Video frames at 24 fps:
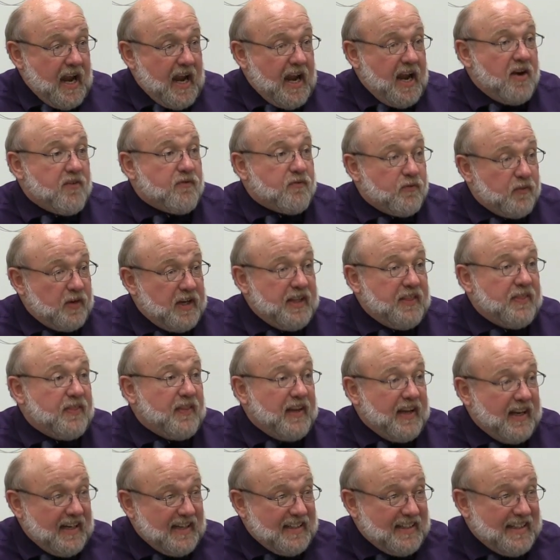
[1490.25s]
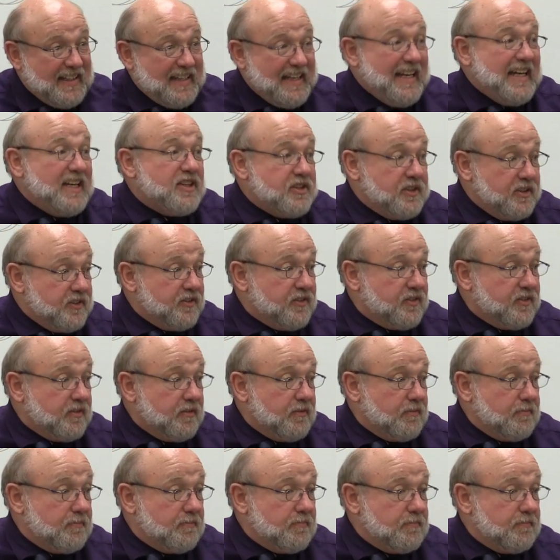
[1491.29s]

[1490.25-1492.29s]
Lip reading: everything teaches.